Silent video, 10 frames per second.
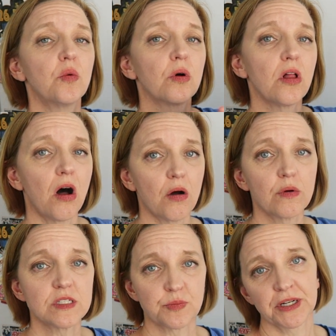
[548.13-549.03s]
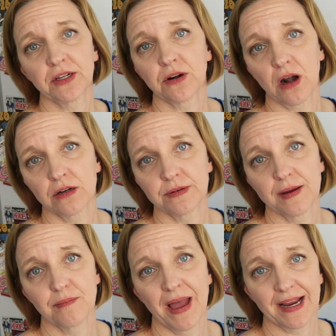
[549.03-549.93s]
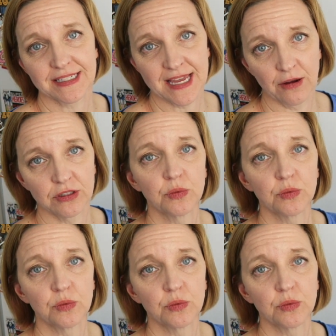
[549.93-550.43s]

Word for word: will always bring your heart rate back down.